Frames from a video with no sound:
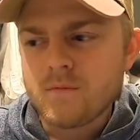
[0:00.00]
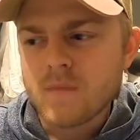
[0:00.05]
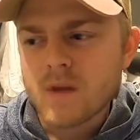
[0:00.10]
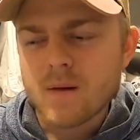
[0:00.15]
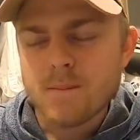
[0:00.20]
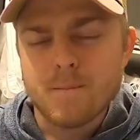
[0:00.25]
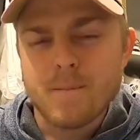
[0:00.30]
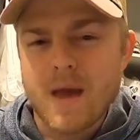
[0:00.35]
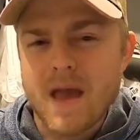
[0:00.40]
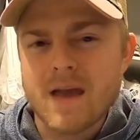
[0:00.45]

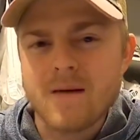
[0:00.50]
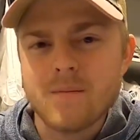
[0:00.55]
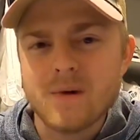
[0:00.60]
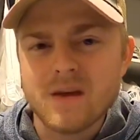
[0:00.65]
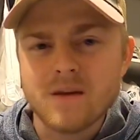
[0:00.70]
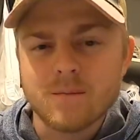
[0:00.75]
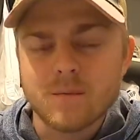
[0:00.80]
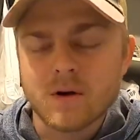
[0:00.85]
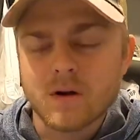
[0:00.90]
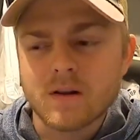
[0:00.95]

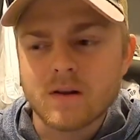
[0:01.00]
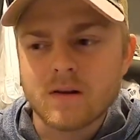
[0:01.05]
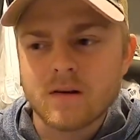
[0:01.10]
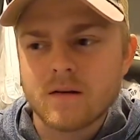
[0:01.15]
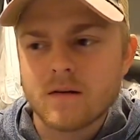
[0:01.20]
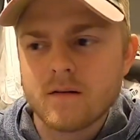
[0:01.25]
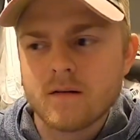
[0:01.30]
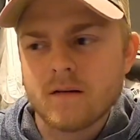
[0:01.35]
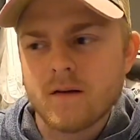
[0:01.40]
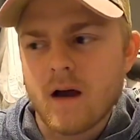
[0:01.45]
Maybe, but
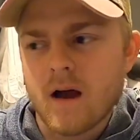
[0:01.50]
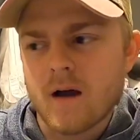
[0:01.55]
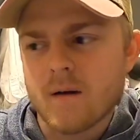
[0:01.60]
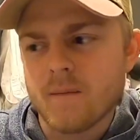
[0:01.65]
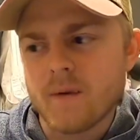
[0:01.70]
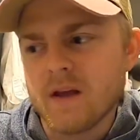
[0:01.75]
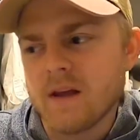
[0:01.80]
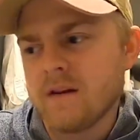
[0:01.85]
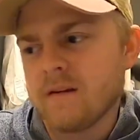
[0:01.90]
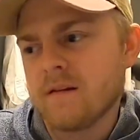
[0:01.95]
I
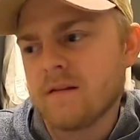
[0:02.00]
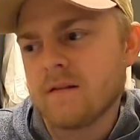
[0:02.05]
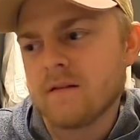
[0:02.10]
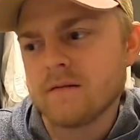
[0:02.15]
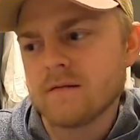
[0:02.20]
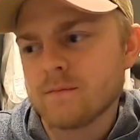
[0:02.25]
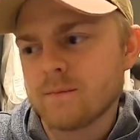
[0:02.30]
mean,